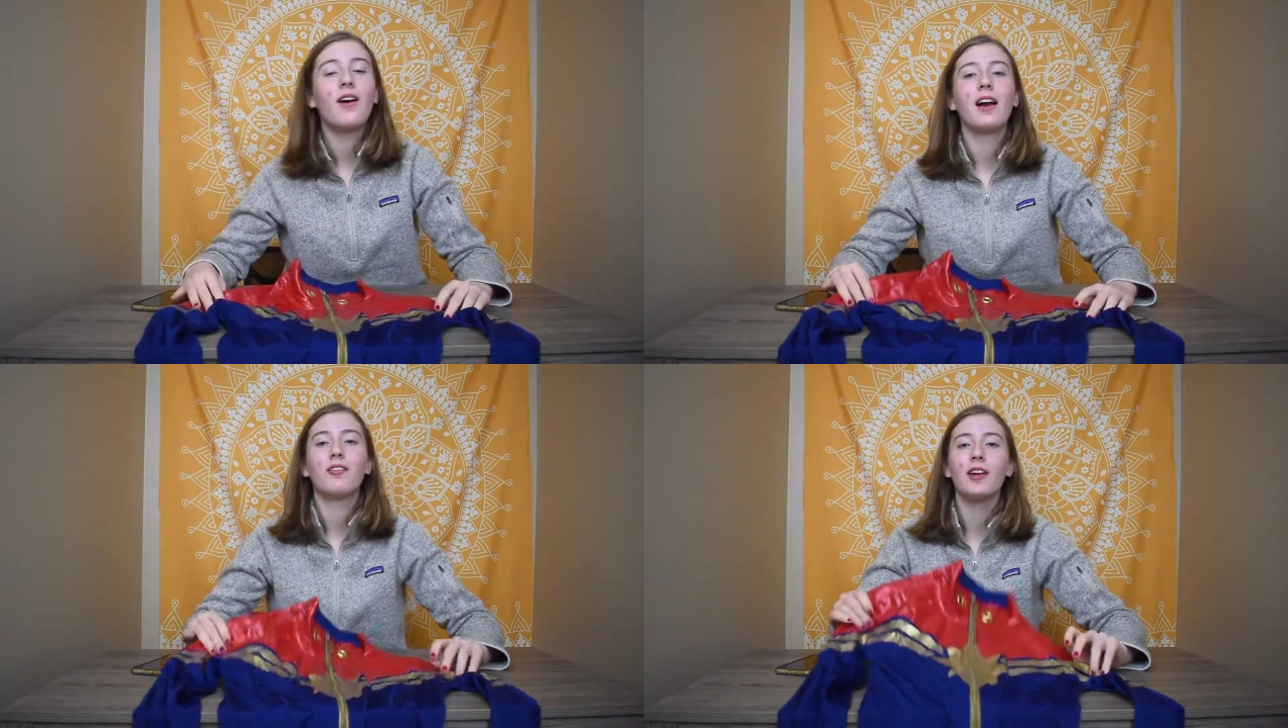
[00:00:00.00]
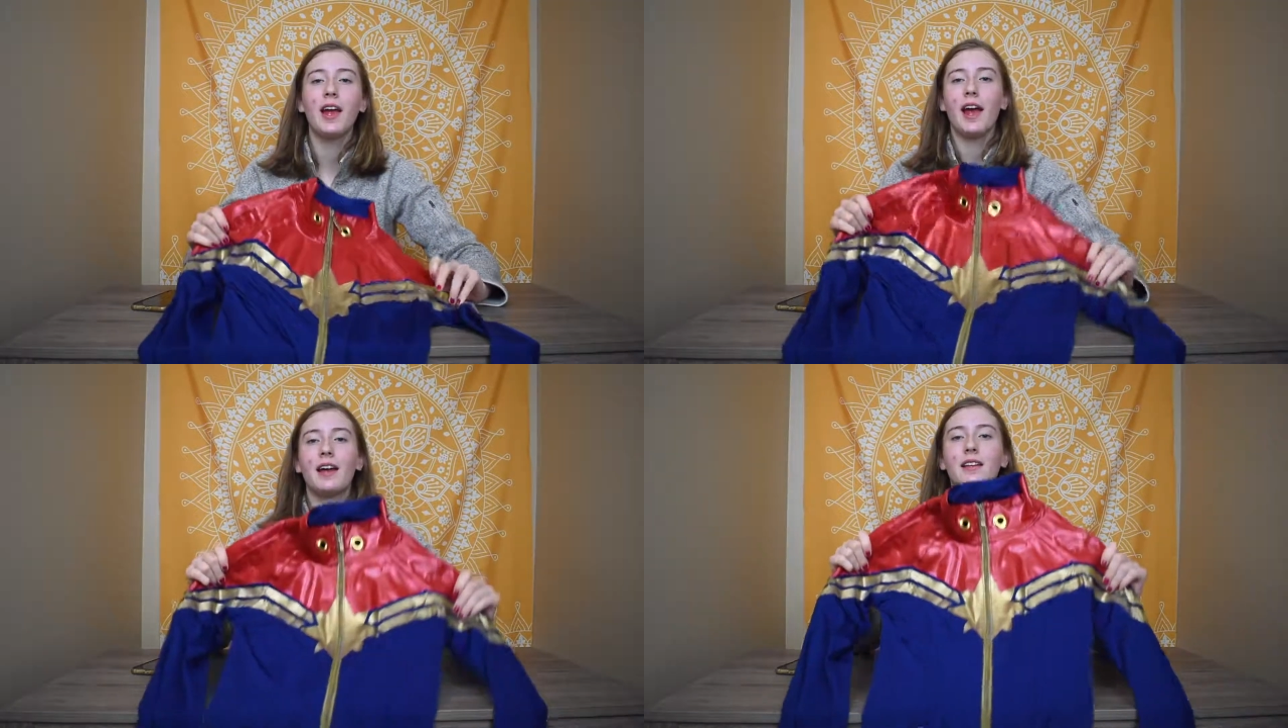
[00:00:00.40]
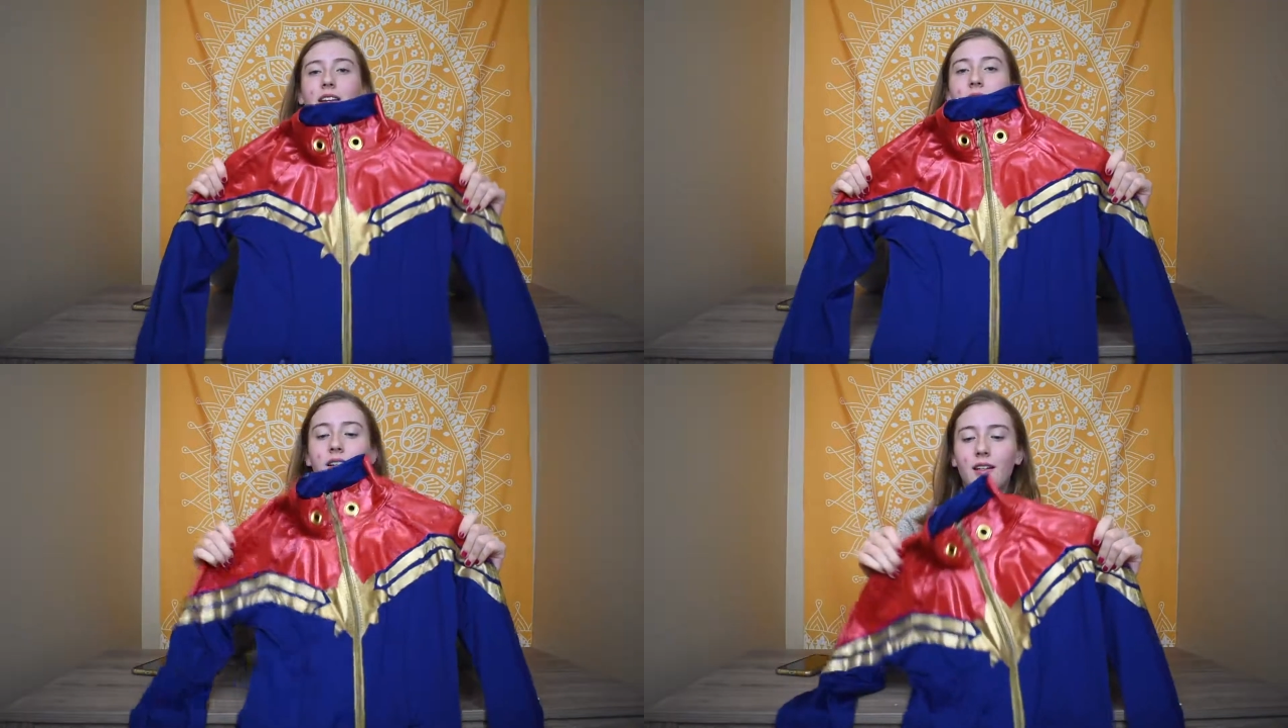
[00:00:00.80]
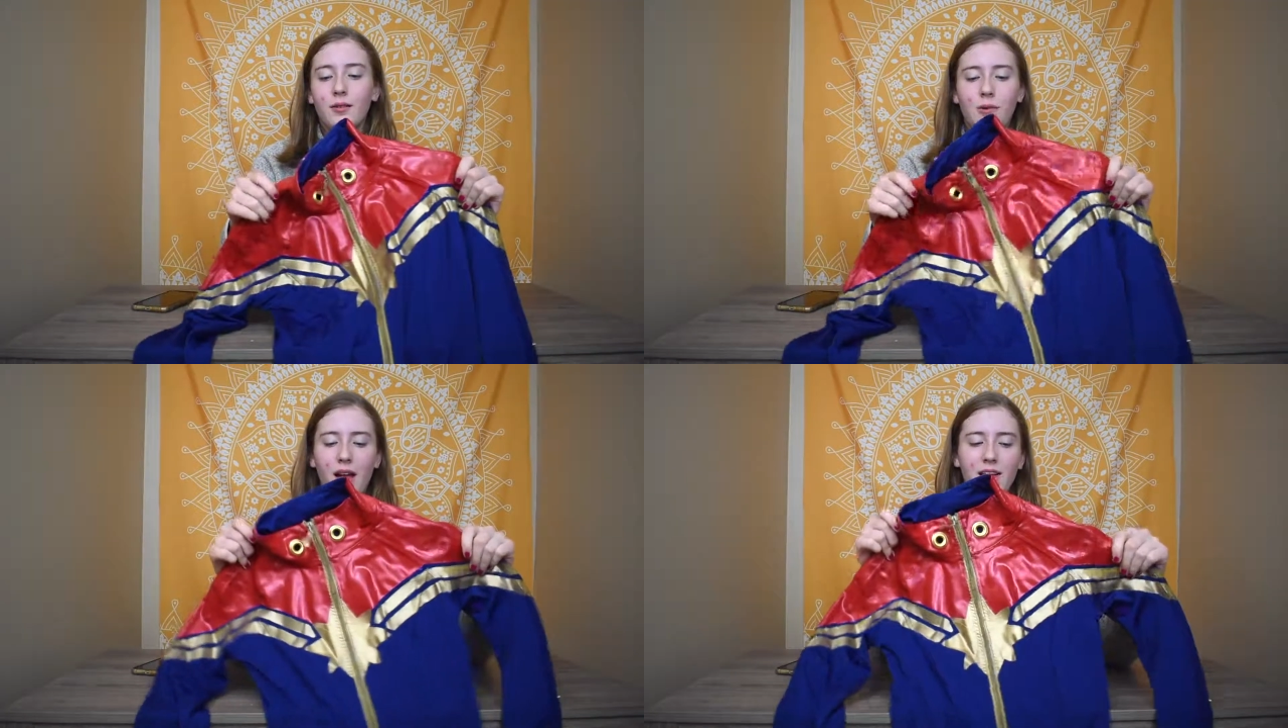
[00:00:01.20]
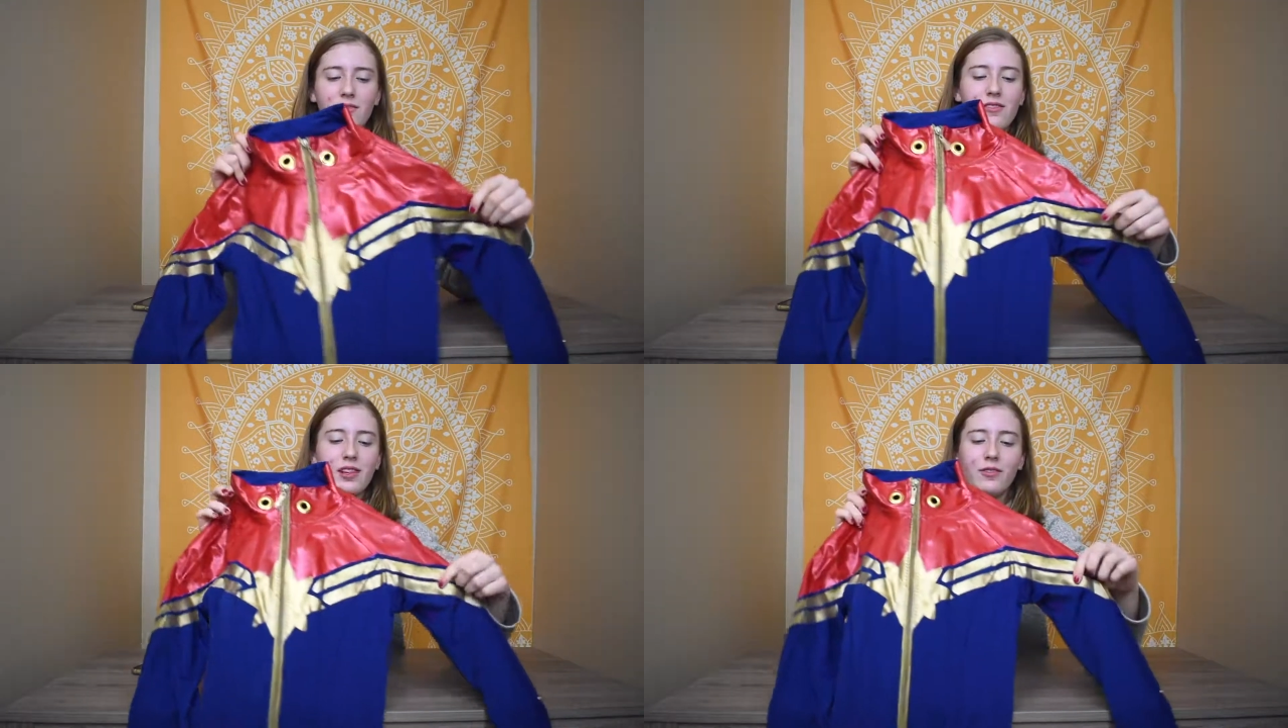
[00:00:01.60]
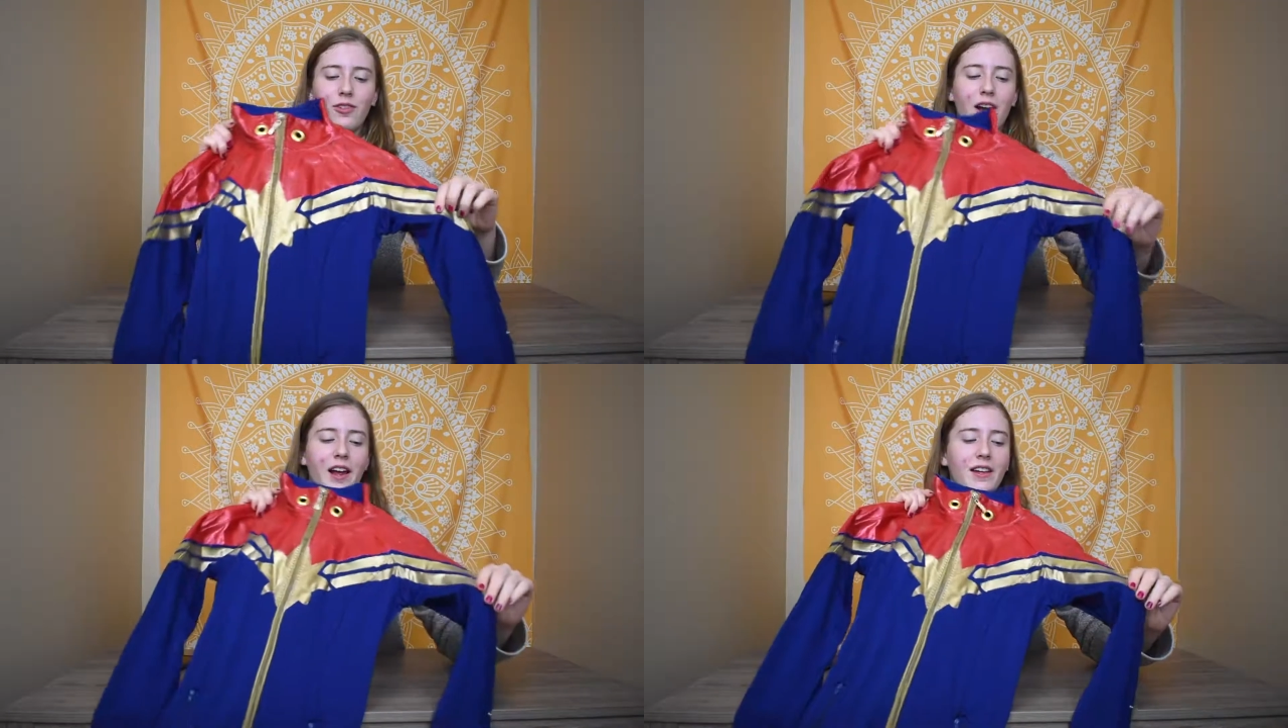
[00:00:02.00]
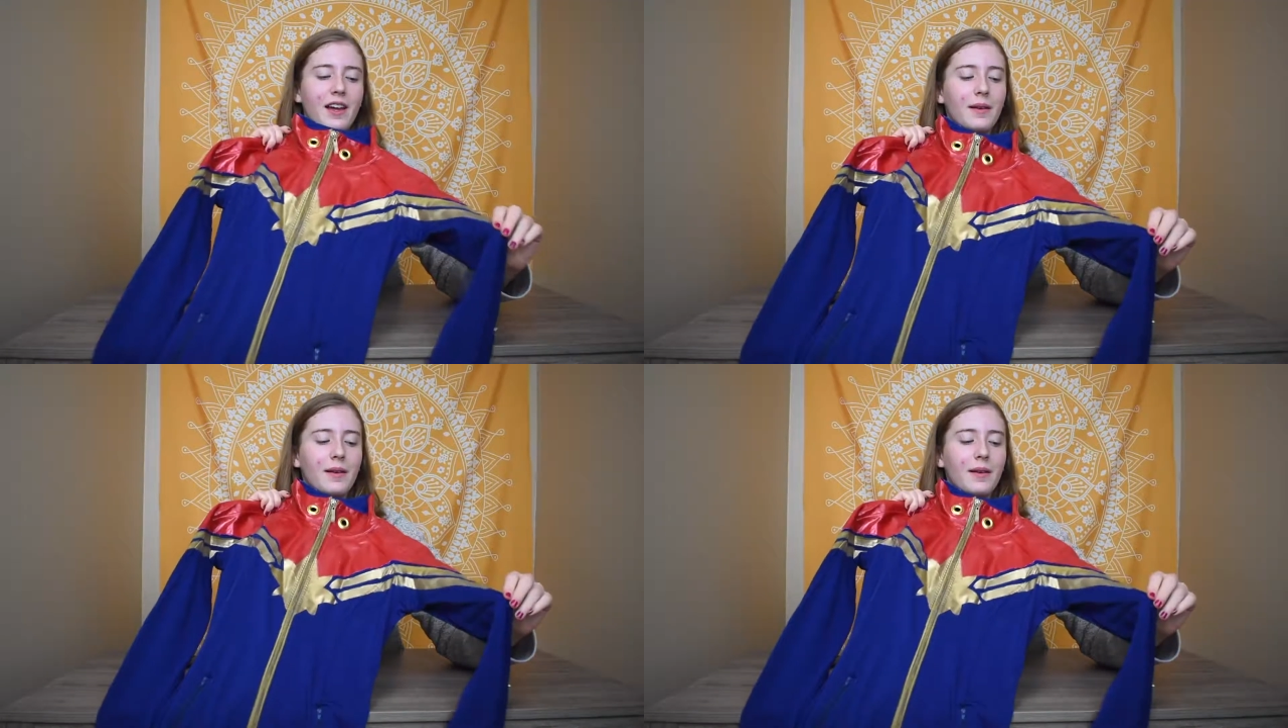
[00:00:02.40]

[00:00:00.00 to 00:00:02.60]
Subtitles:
I freehand, well, I didn't really freehand,